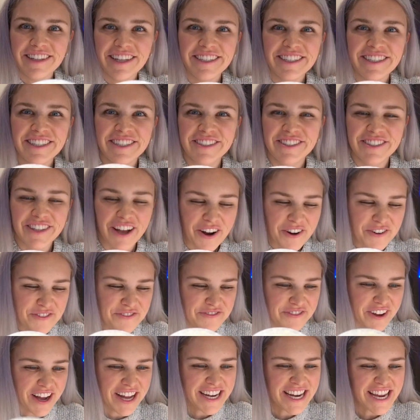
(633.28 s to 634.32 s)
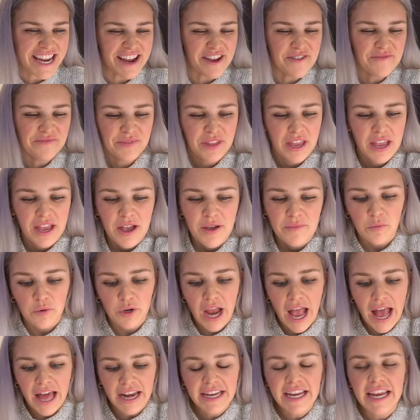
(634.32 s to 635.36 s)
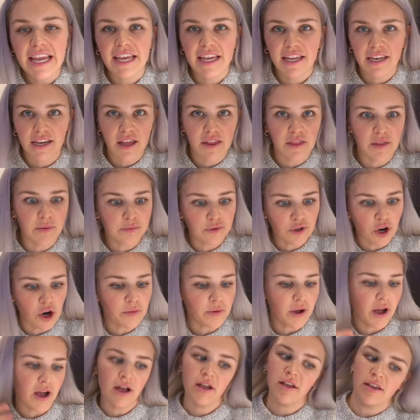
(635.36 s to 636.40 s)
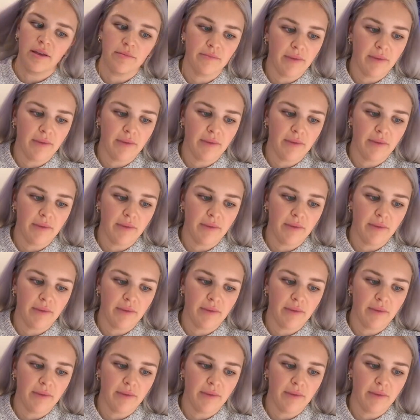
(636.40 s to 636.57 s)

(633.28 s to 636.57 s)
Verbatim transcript: That is so funny. We're adding in the Broma,